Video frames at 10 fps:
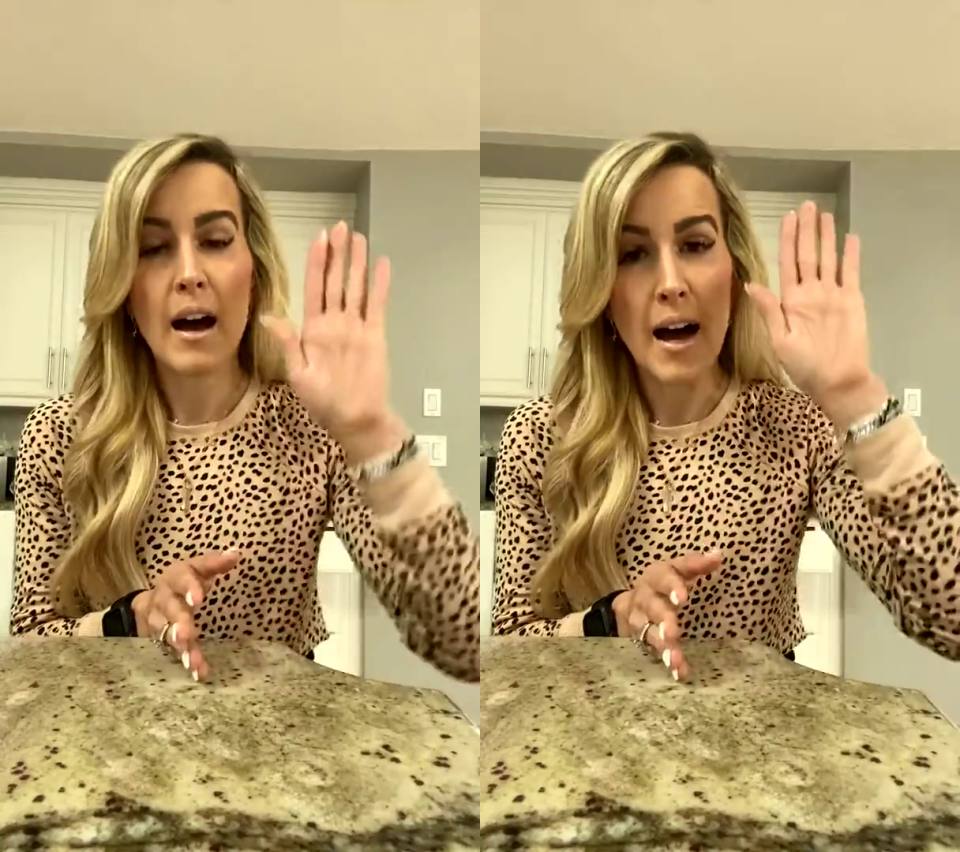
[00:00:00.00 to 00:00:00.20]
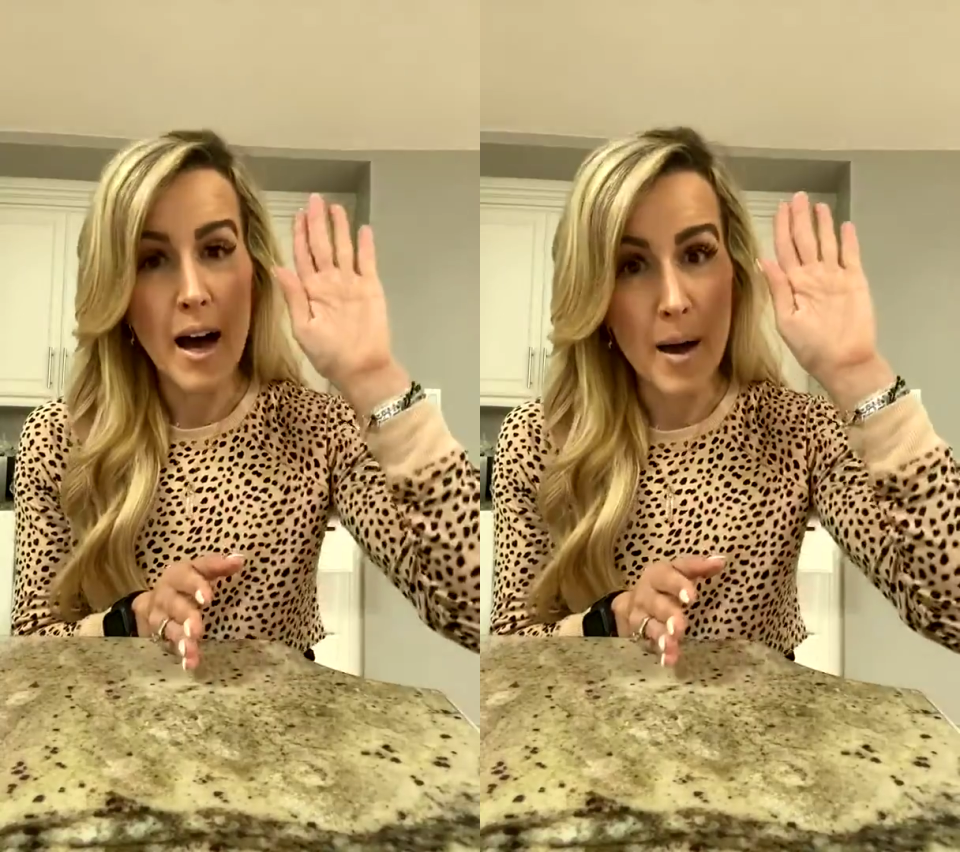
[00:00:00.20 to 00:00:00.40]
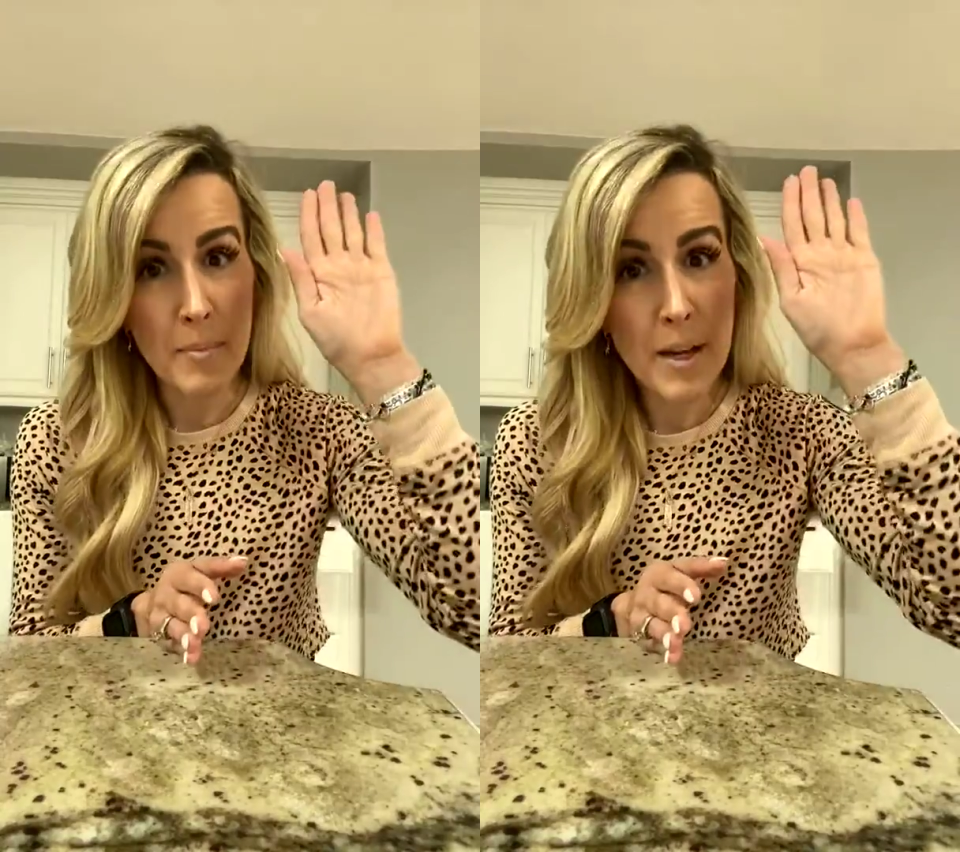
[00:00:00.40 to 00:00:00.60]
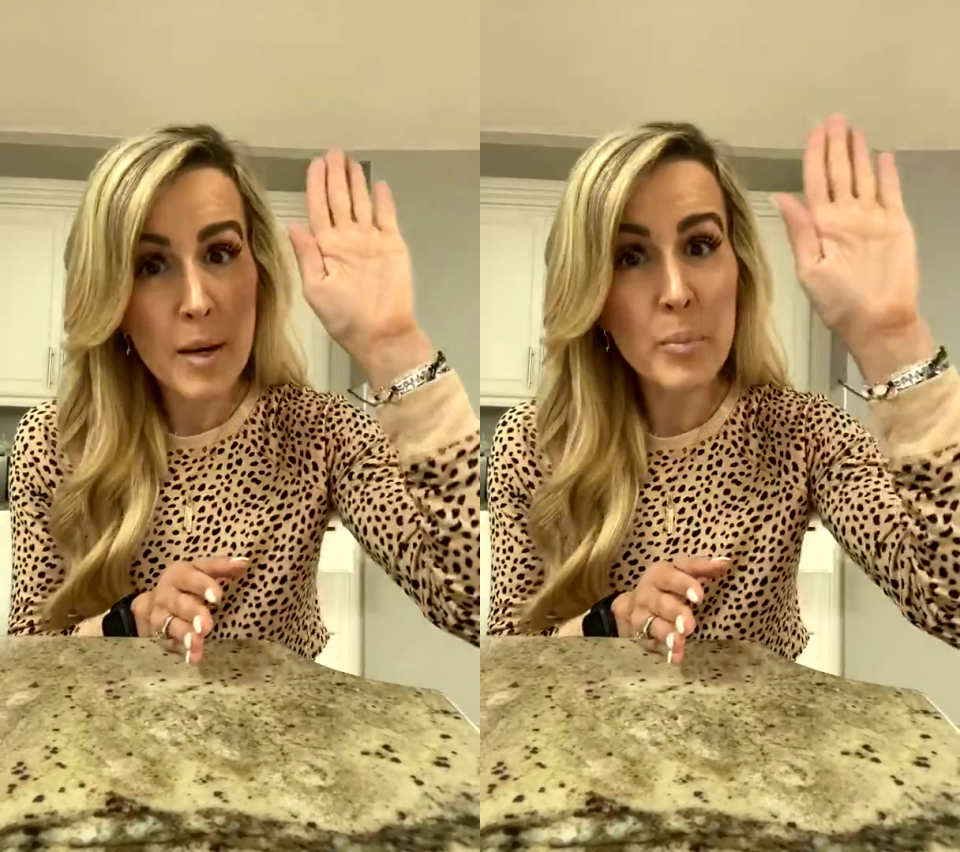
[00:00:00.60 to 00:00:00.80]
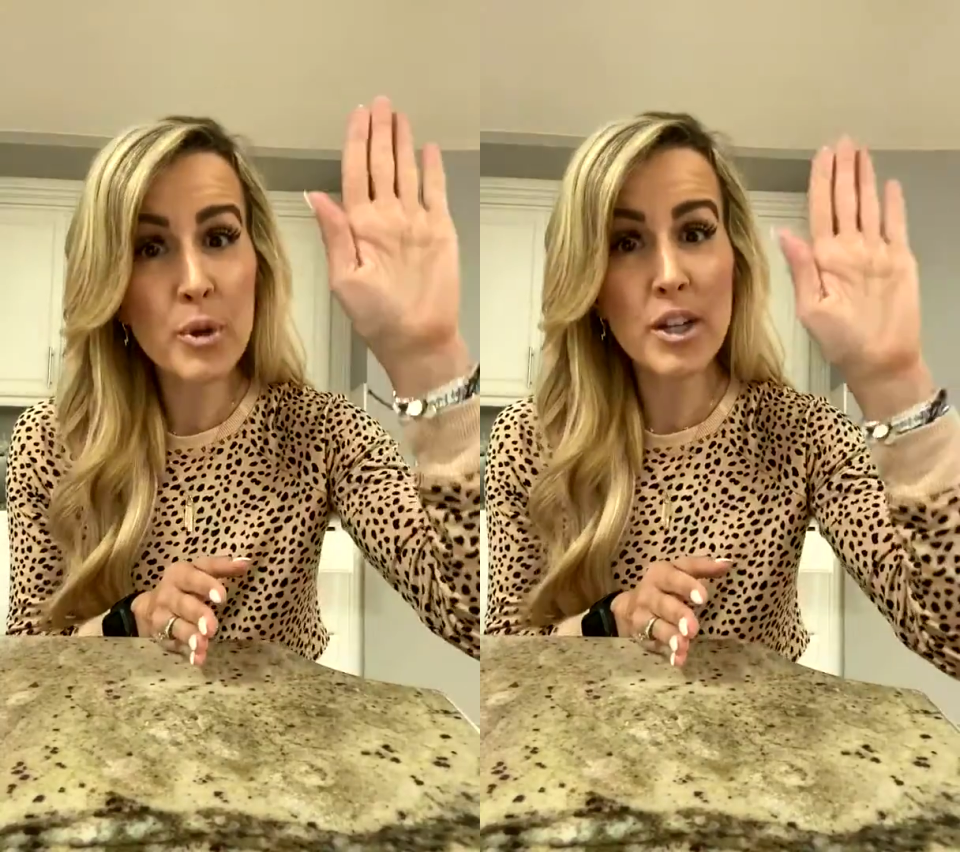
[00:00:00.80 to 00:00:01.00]
I'm going to
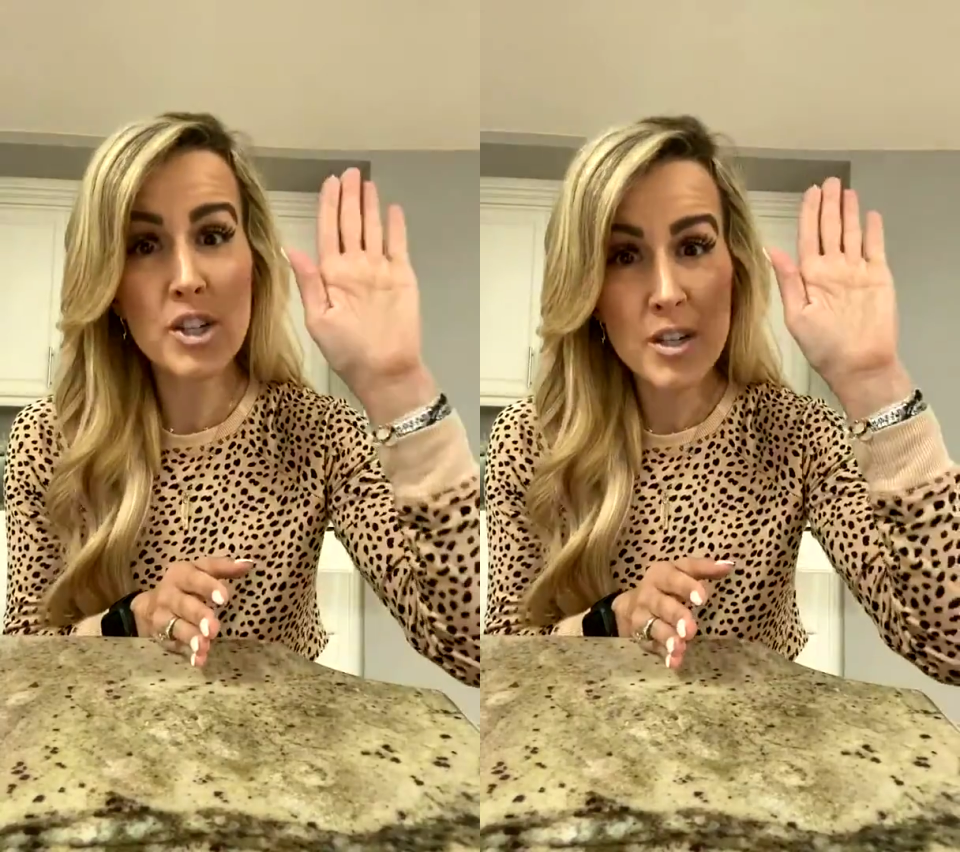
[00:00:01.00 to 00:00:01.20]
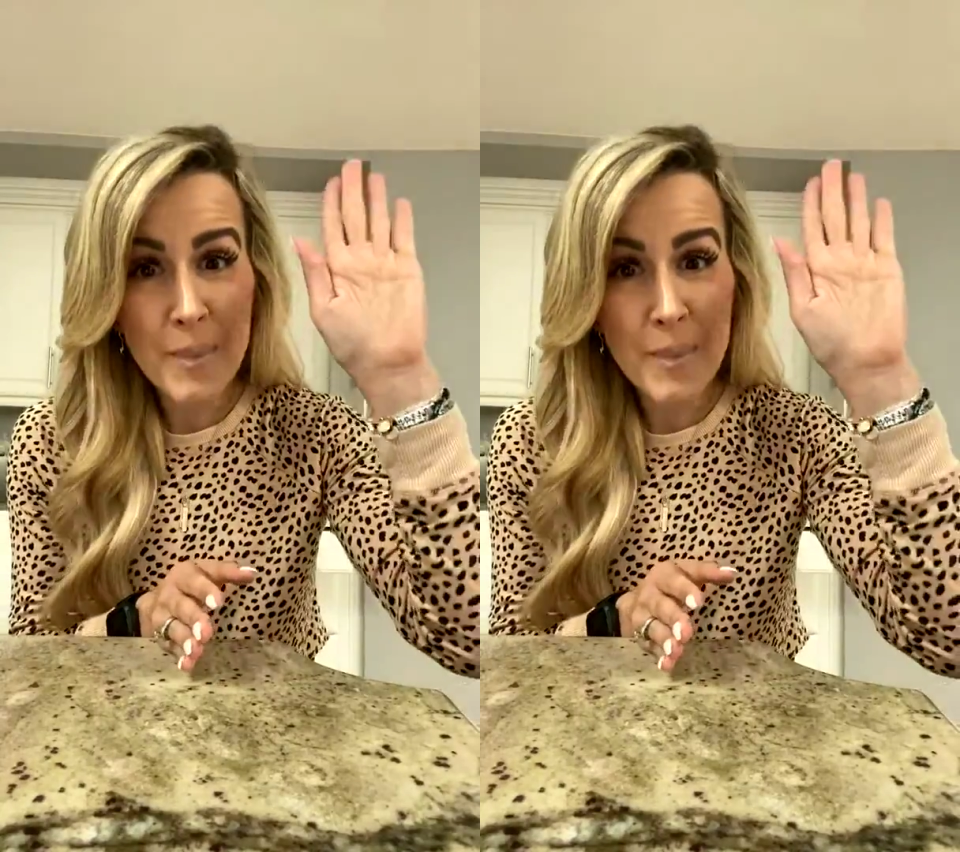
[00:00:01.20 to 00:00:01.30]
preach to